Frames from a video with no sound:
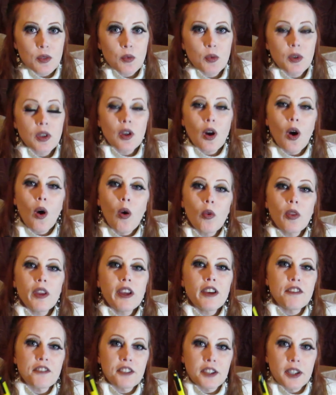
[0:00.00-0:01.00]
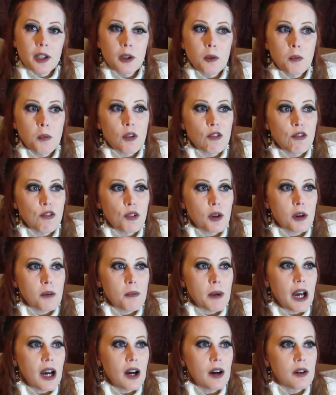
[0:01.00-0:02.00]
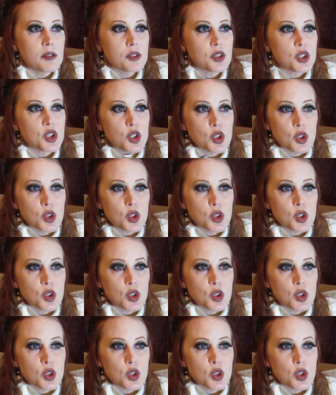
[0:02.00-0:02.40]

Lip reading: will only film for about